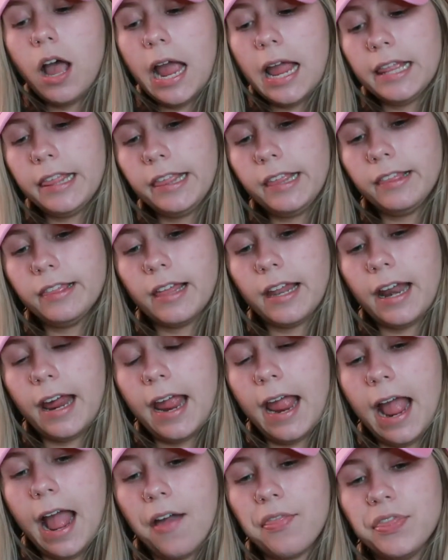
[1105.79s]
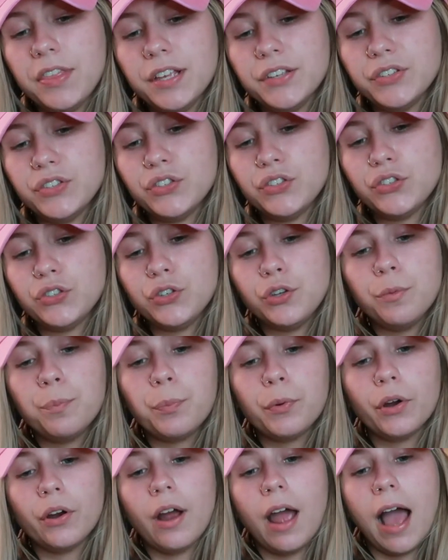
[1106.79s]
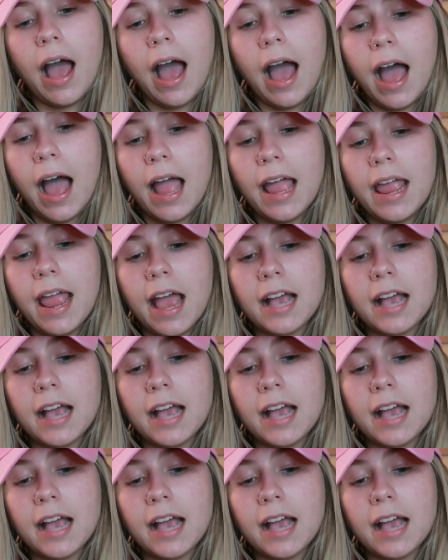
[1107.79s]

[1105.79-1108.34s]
I think that I had these super high